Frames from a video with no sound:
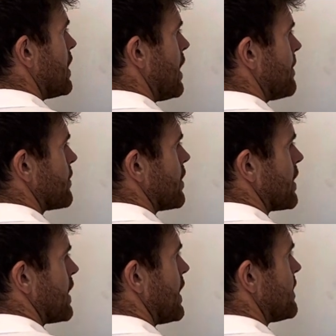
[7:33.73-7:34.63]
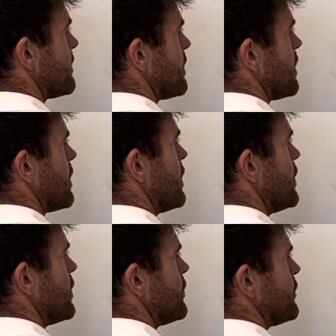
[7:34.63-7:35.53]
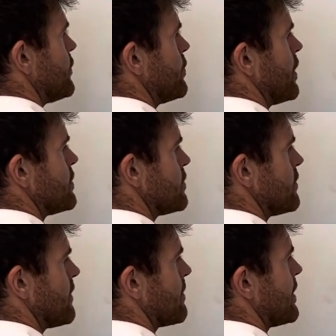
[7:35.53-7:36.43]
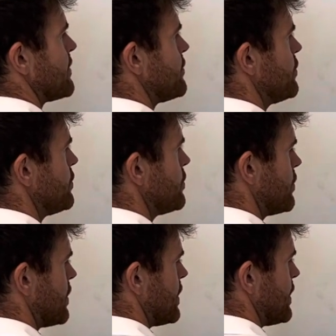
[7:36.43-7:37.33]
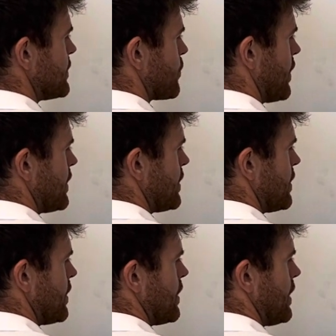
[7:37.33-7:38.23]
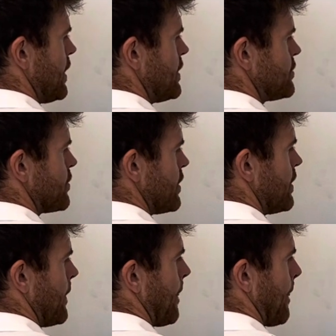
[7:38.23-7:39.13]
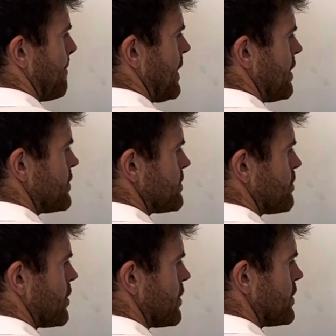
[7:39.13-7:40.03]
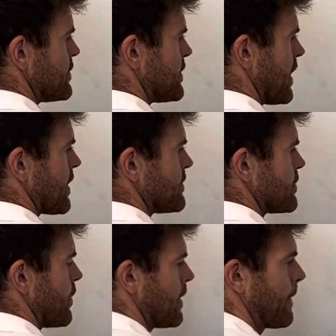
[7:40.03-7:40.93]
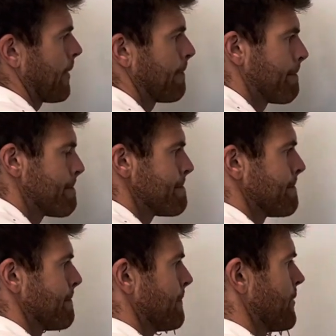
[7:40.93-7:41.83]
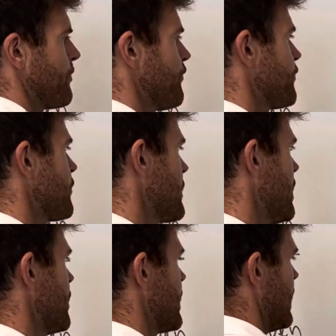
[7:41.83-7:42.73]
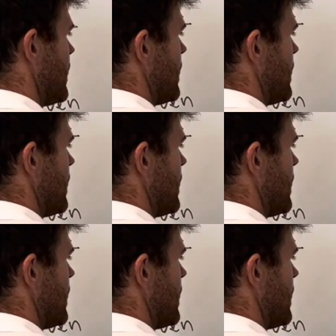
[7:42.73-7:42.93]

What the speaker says: I'm going to get 200 divided by 2 is 100 meters per second squared. Okay.